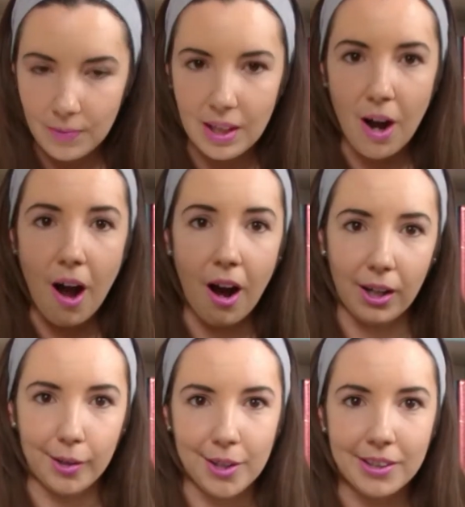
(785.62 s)

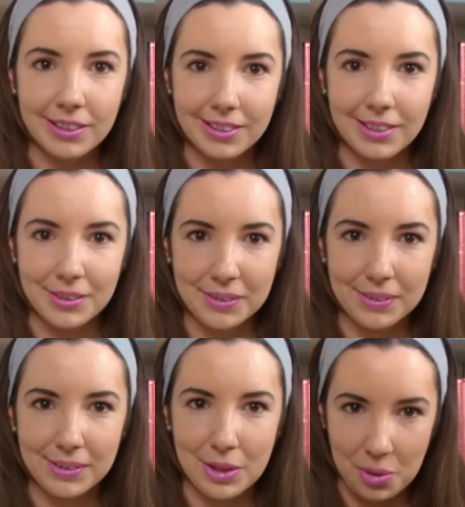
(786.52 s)
hard
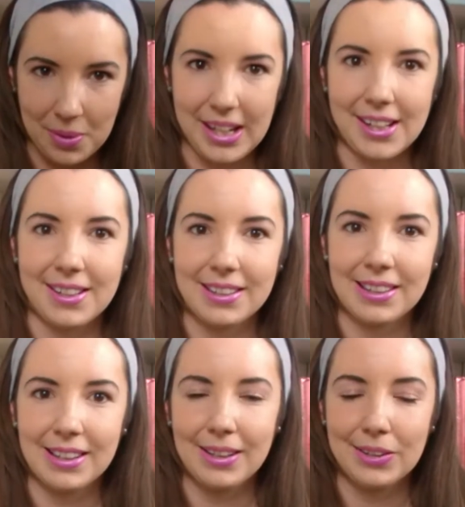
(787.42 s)
to read.
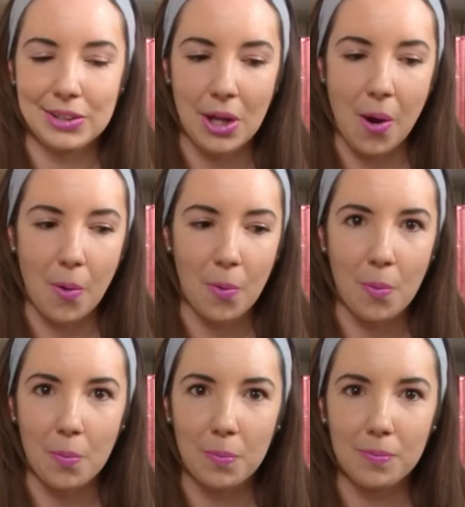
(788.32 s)
So
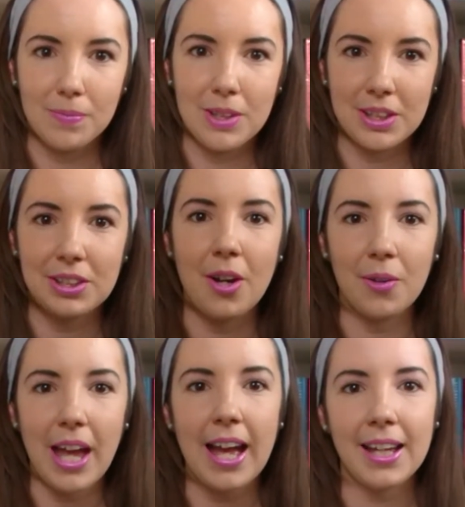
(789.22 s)
just know
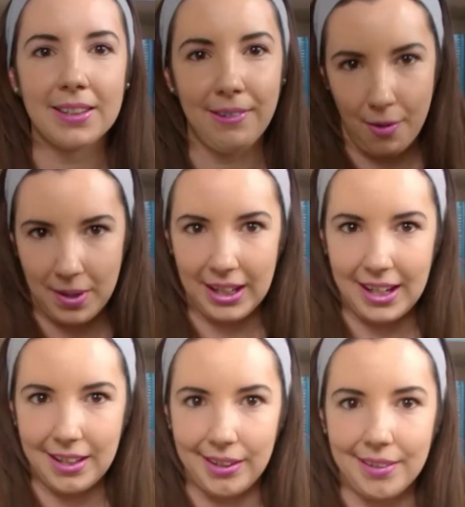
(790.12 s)
that going
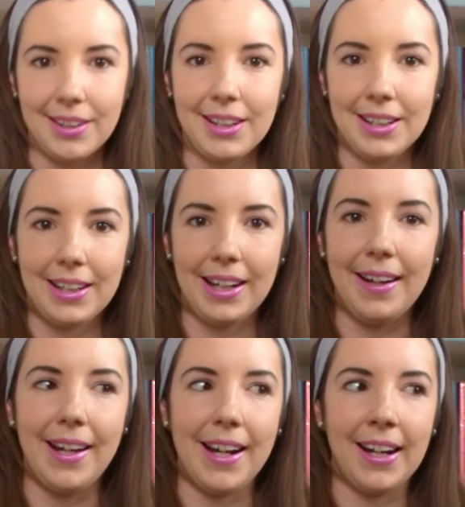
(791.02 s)
in,
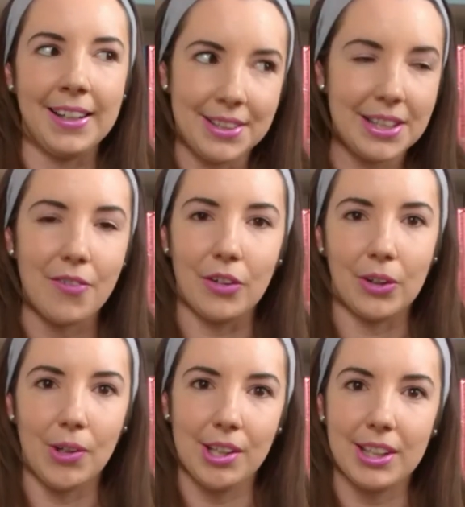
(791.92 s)
it's
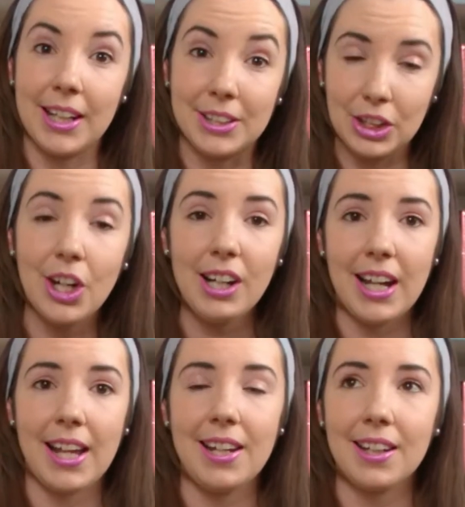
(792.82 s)
difficult. It's
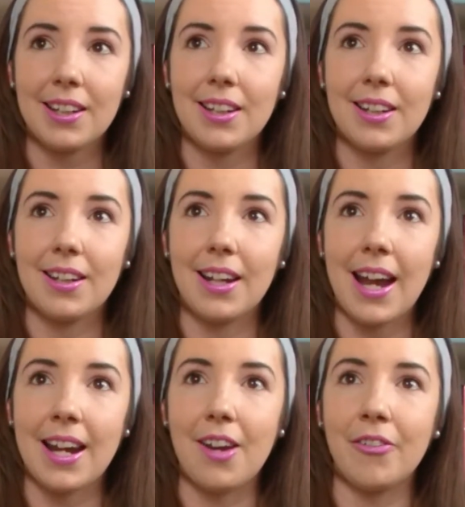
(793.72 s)
good,
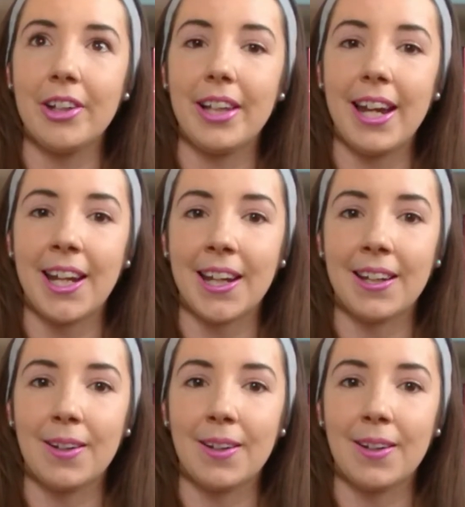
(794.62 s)
and I feel like